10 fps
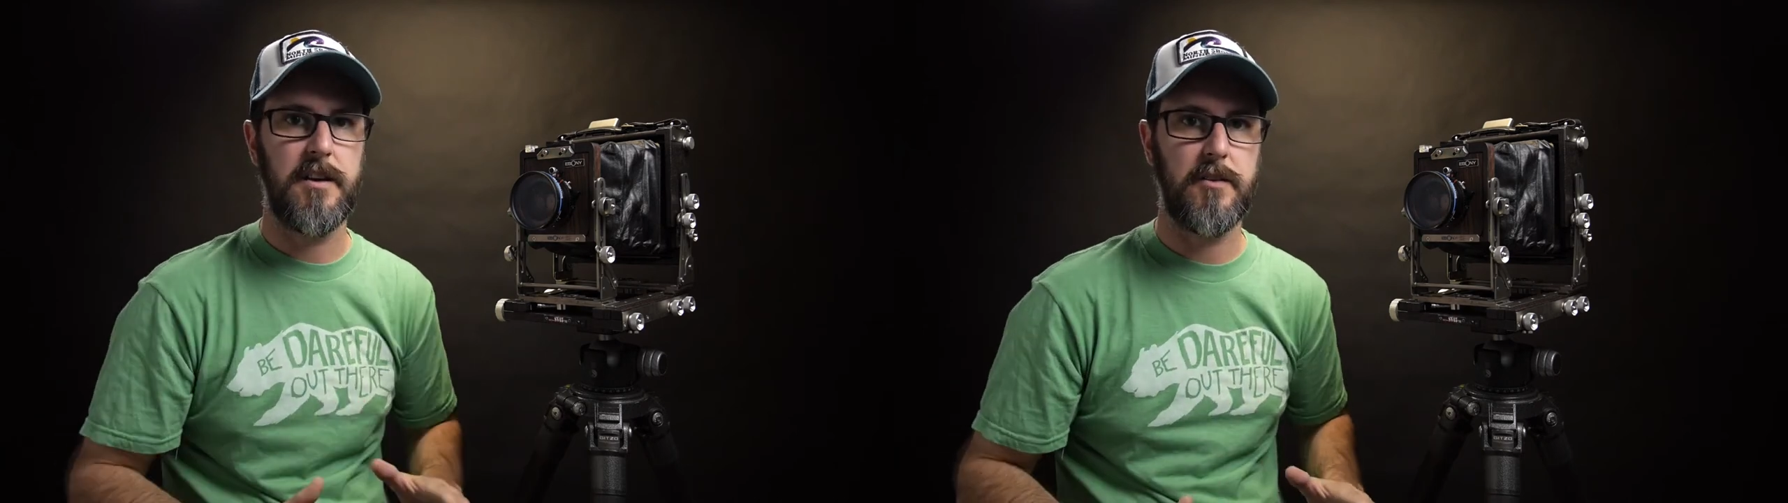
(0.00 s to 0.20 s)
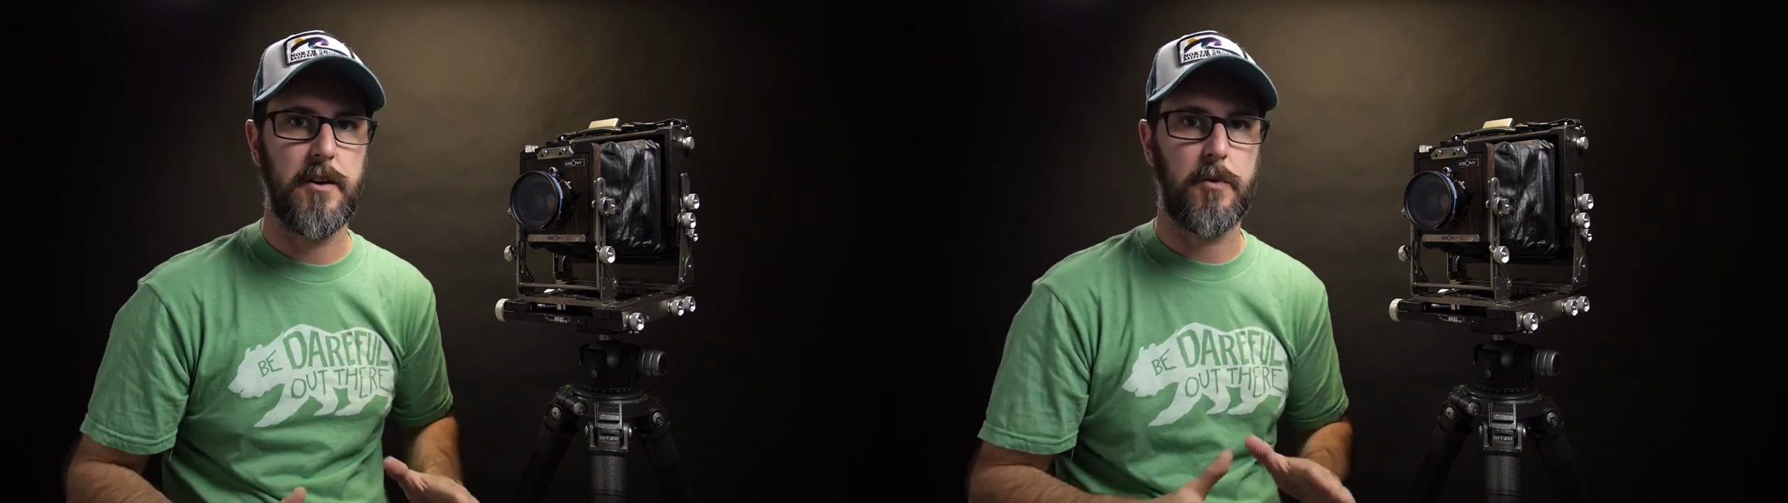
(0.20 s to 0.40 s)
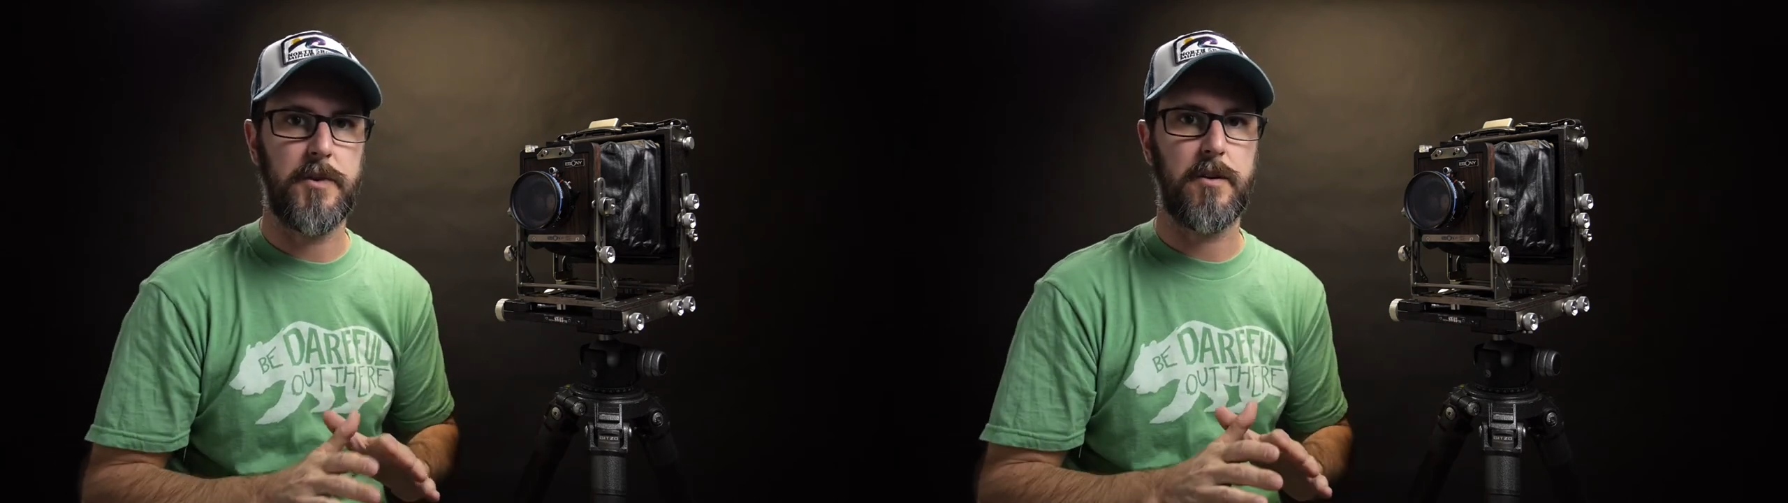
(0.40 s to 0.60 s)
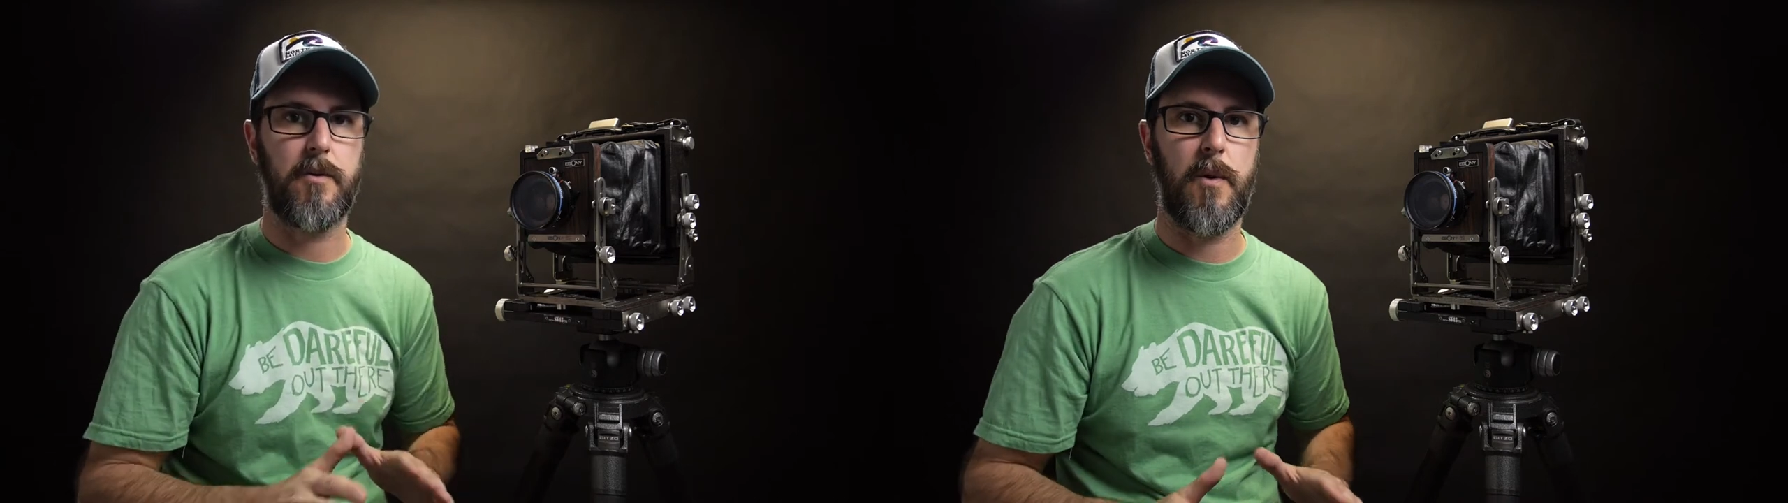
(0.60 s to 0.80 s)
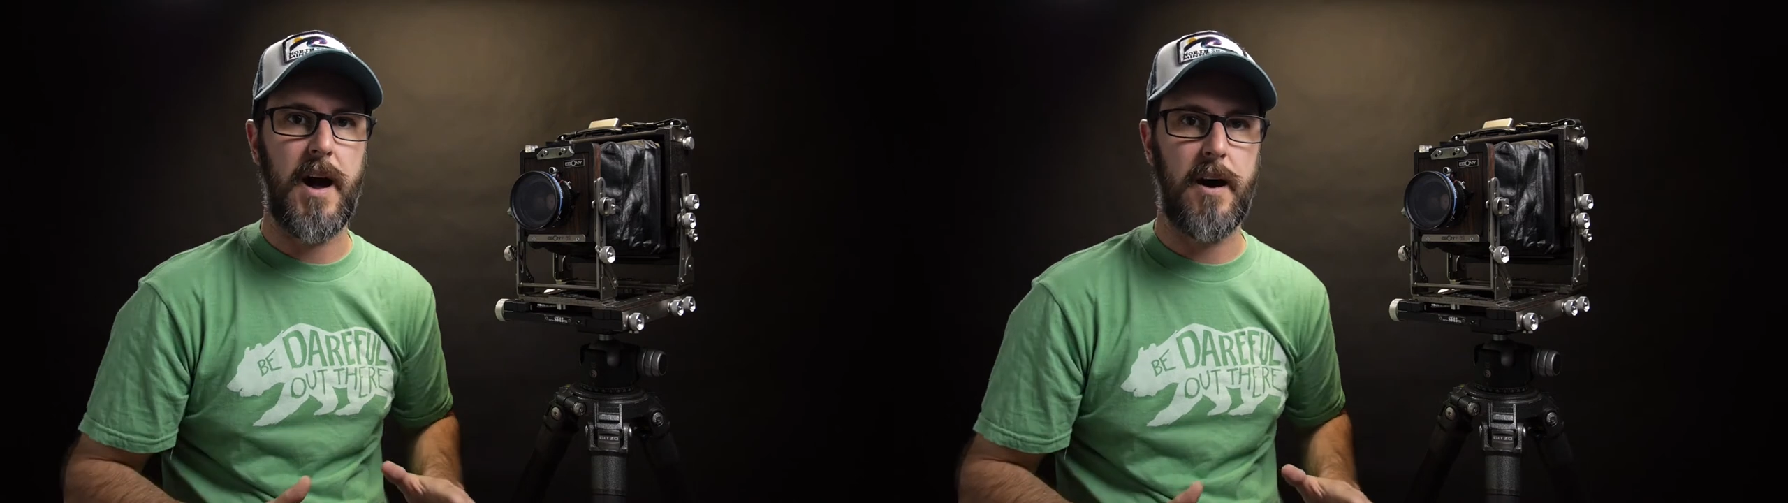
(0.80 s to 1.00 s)
you know, with your
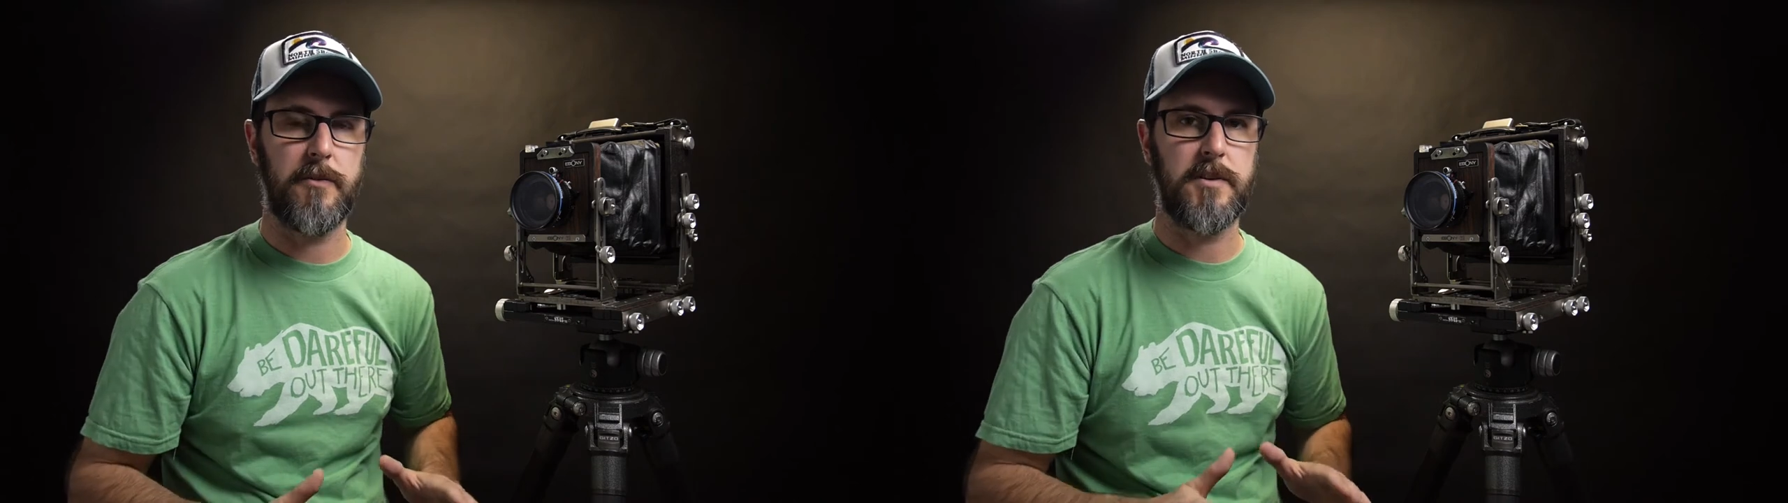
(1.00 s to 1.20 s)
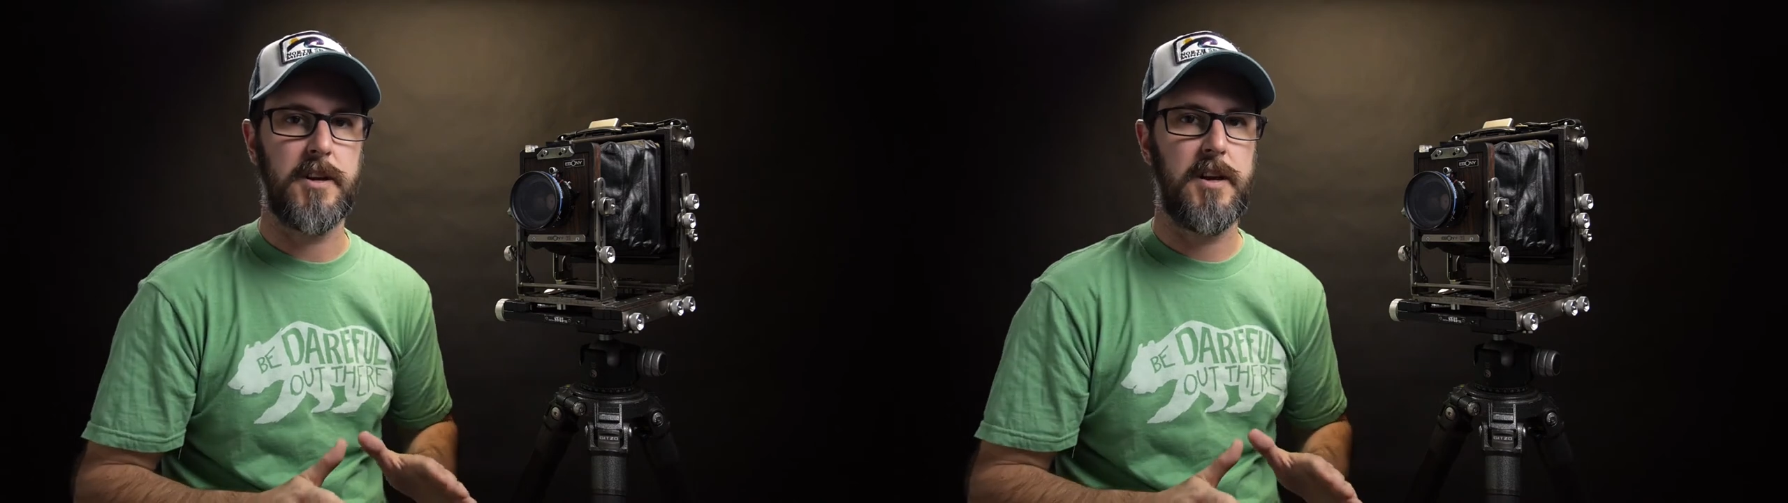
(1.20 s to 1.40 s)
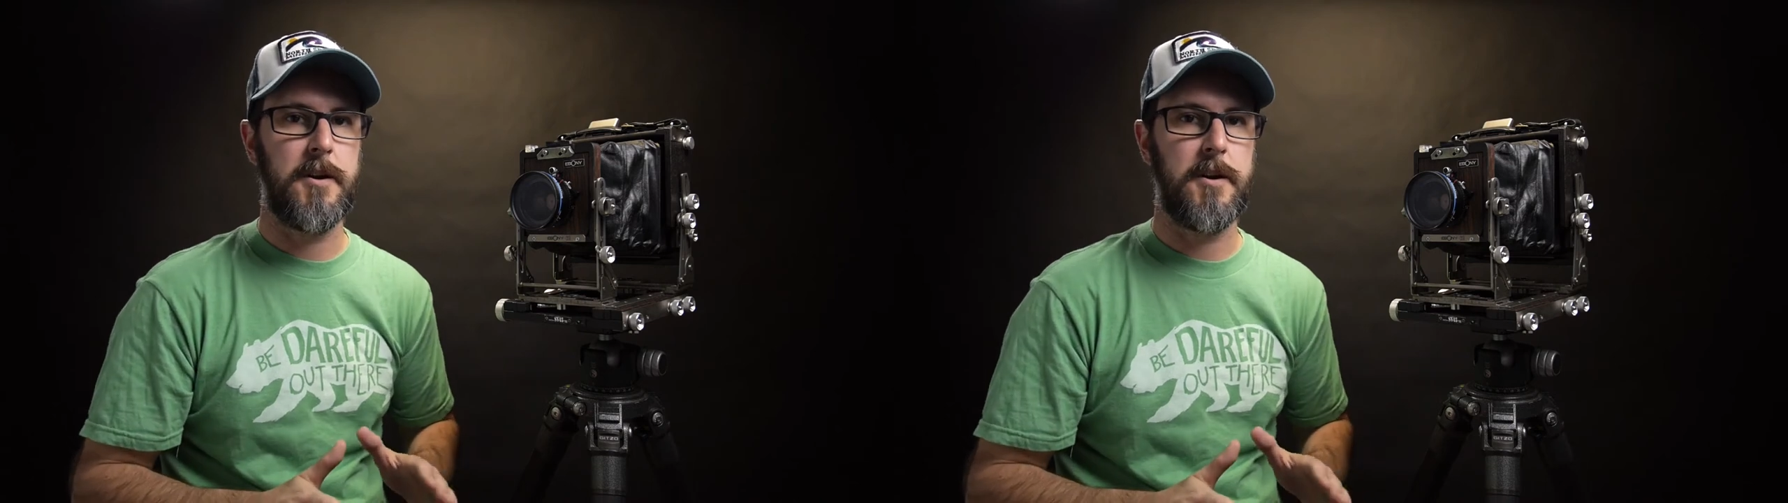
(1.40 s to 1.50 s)
ground.